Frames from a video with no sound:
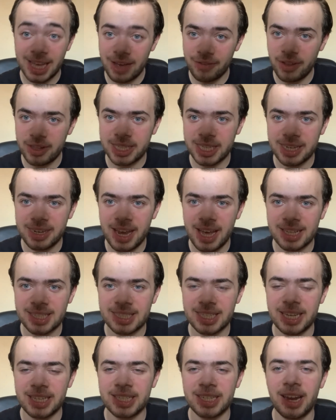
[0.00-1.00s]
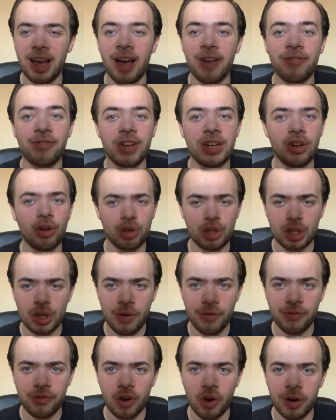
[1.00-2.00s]
given to next season, I think
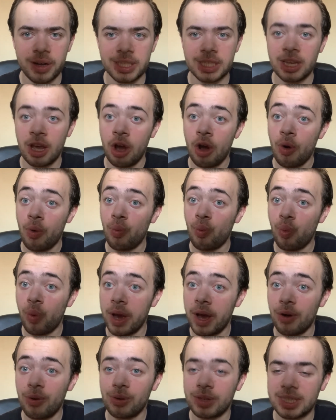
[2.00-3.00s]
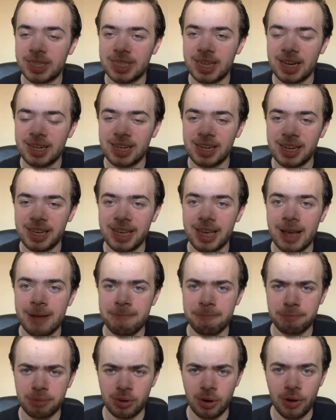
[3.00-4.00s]
Nottingham Forest will steadily
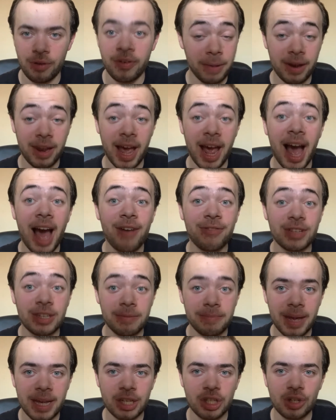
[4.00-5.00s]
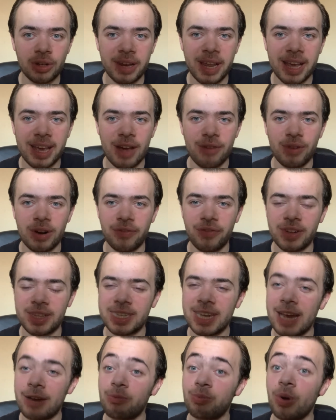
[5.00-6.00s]
improve, but they have to make sure they get rid of the
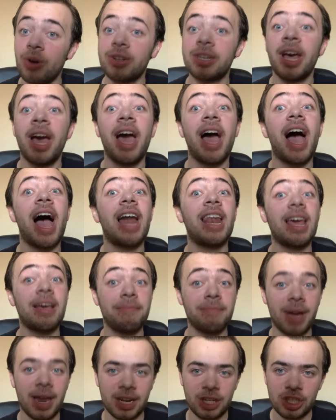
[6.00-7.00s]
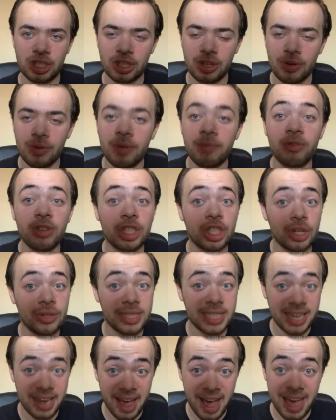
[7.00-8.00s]
deadwood and they manage to
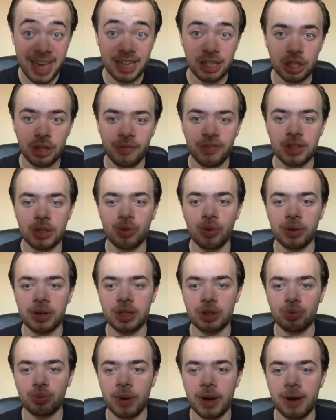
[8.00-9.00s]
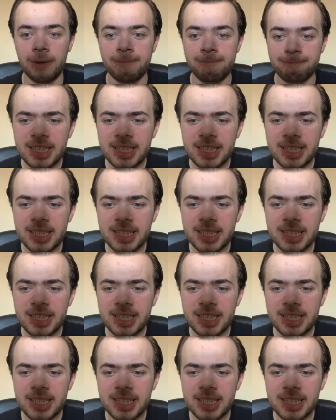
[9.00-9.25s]
reduce the age of the squad as well.